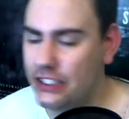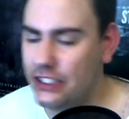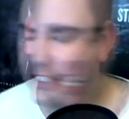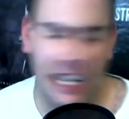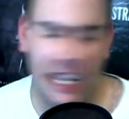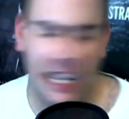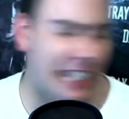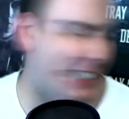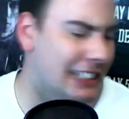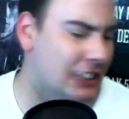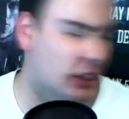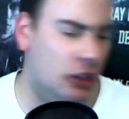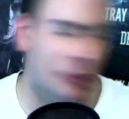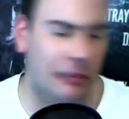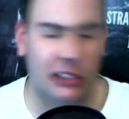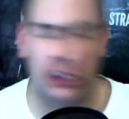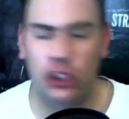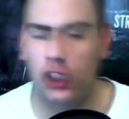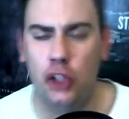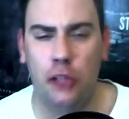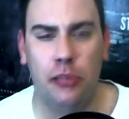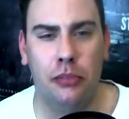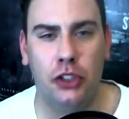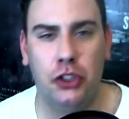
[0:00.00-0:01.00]
Today is going to
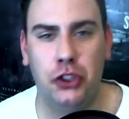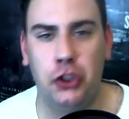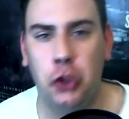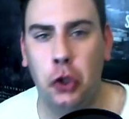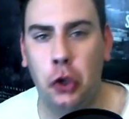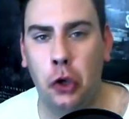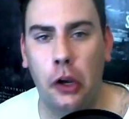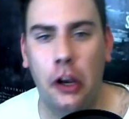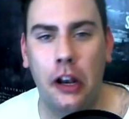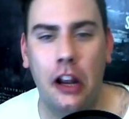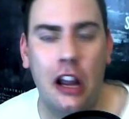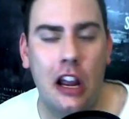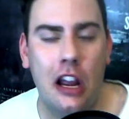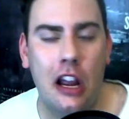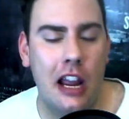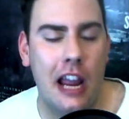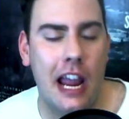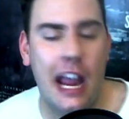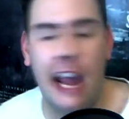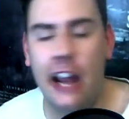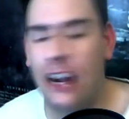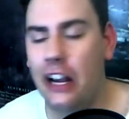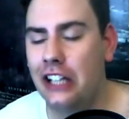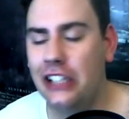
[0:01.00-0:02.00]
be super short,
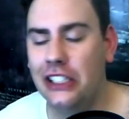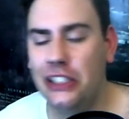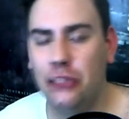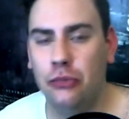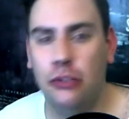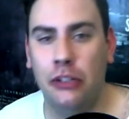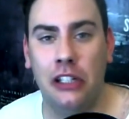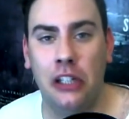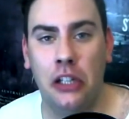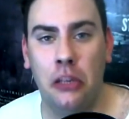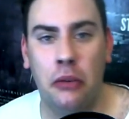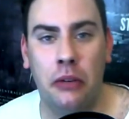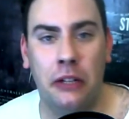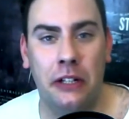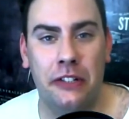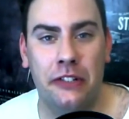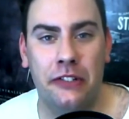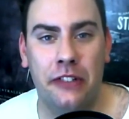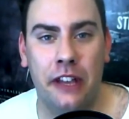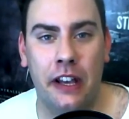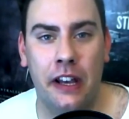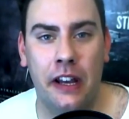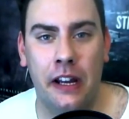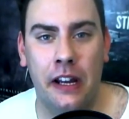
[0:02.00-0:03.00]
and I just really want
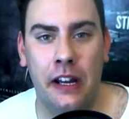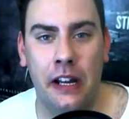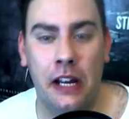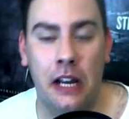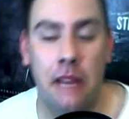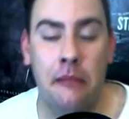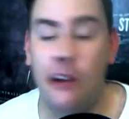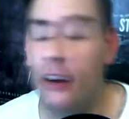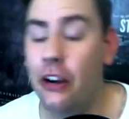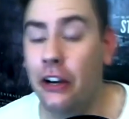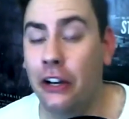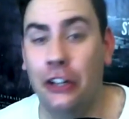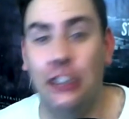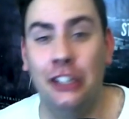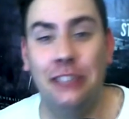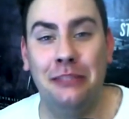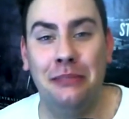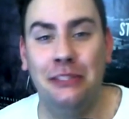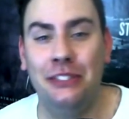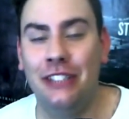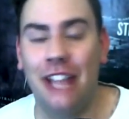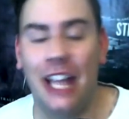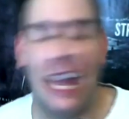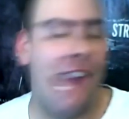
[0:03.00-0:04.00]
to say a Merry
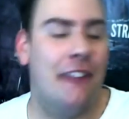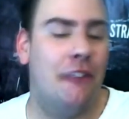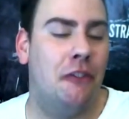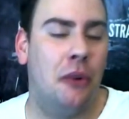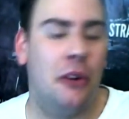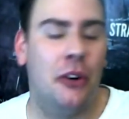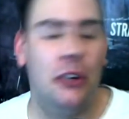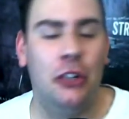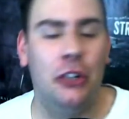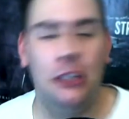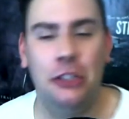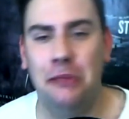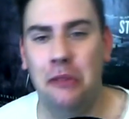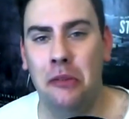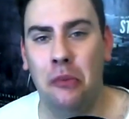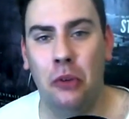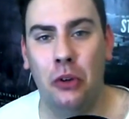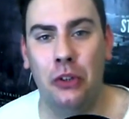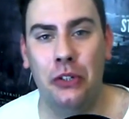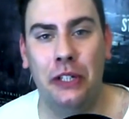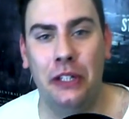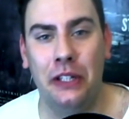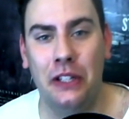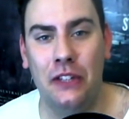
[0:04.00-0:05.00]
Christmas to everyone who's been
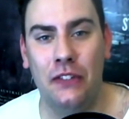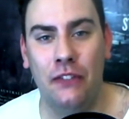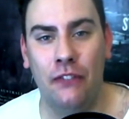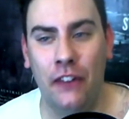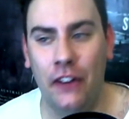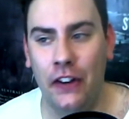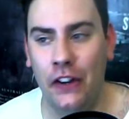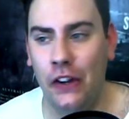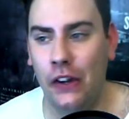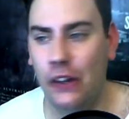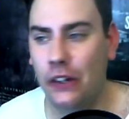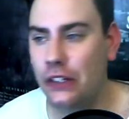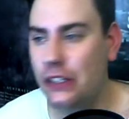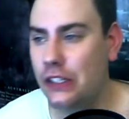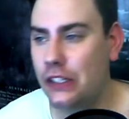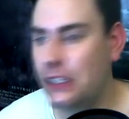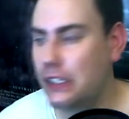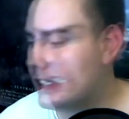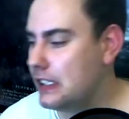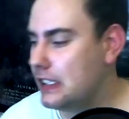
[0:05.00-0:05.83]
watching this video.